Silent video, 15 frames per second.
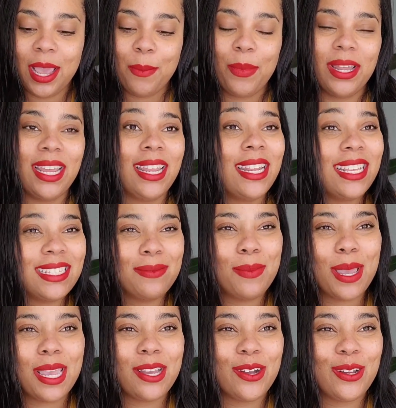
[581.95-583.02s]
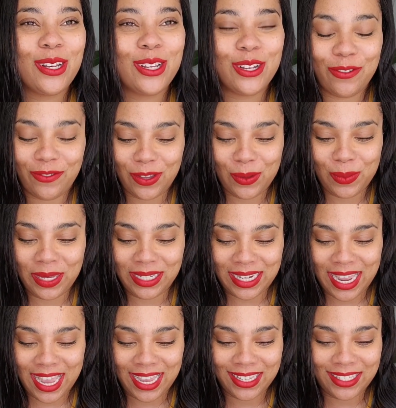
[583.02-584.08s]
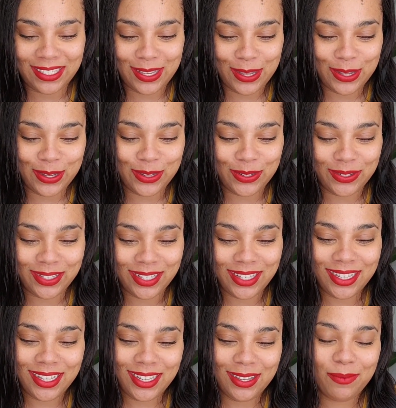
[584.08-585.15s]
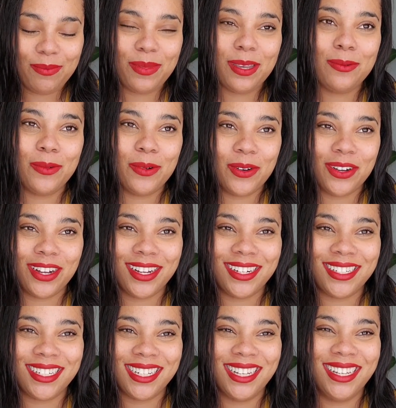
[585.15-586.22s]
But it is in my earlier filming days, so be warned.